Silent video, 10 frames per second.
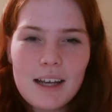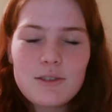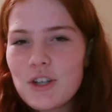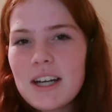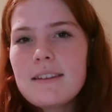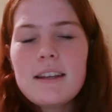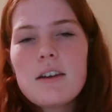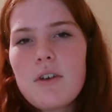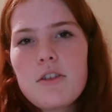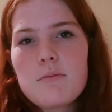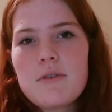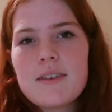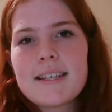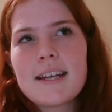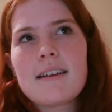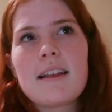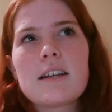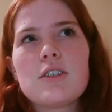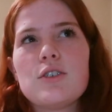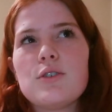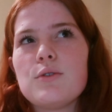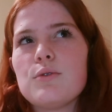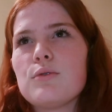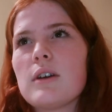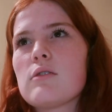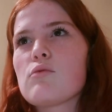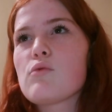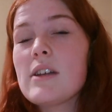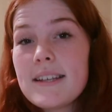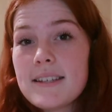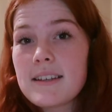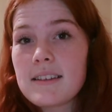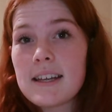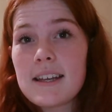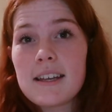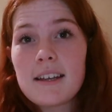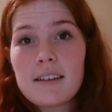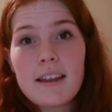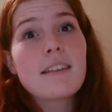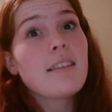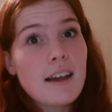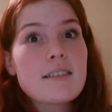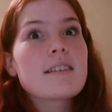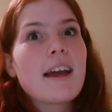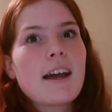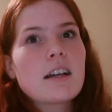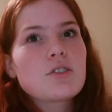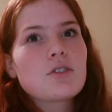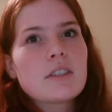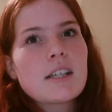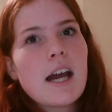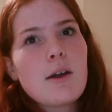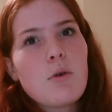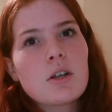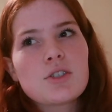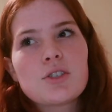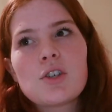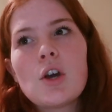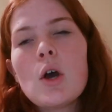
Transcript: was trying to think of other movies that I like too, and recently, like last night actually, I watched